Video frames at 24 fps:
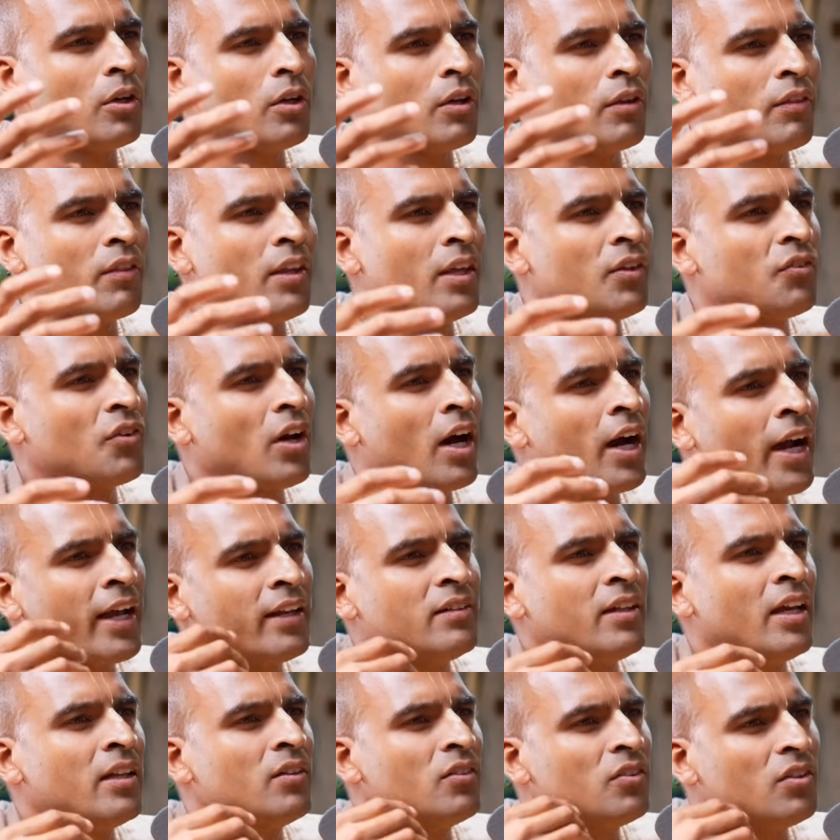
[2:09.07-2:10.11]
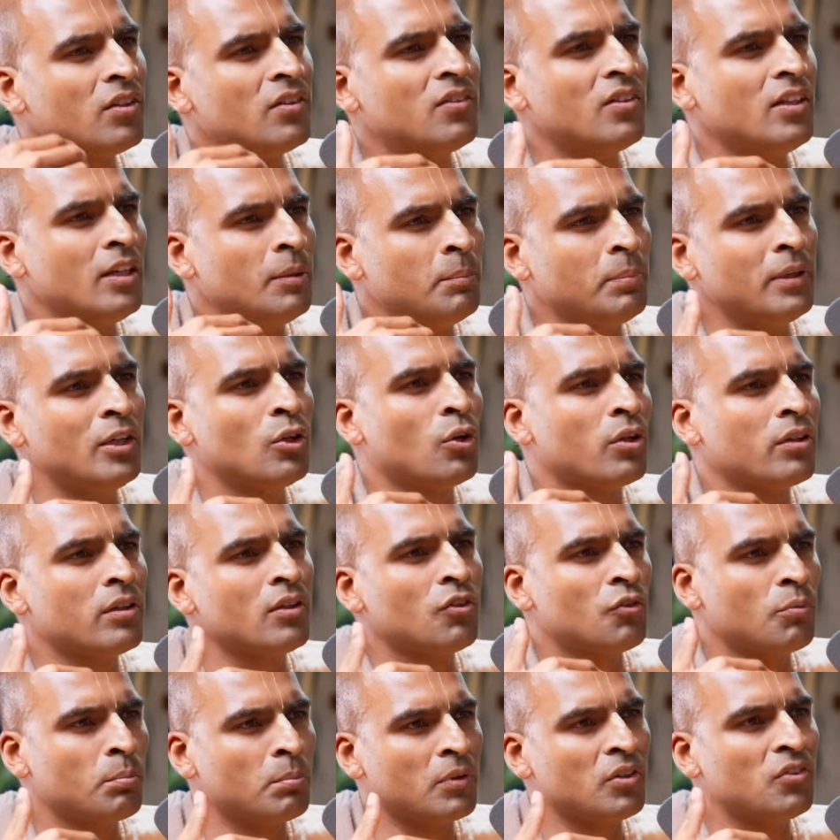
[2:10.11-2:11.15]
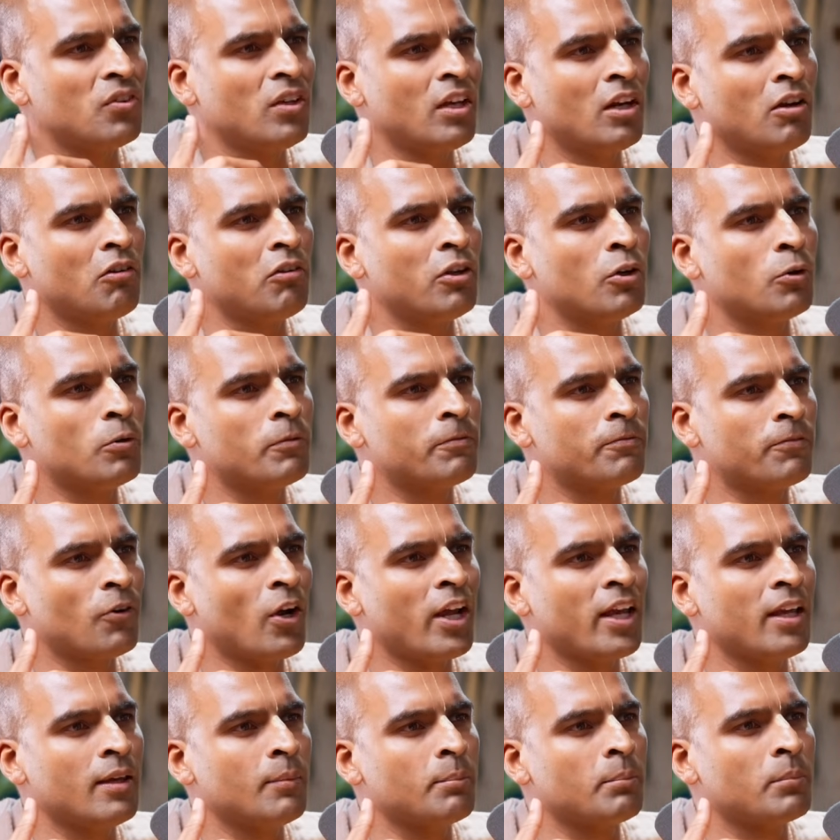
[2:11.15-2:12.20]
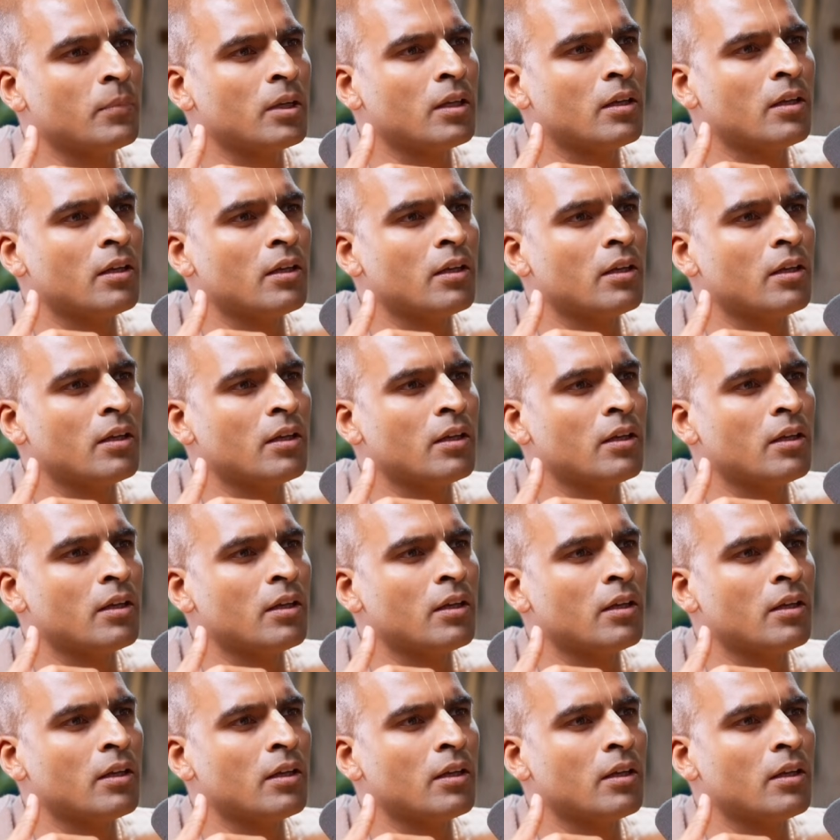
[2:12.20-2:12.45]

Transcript: there's identity beyond this material frame,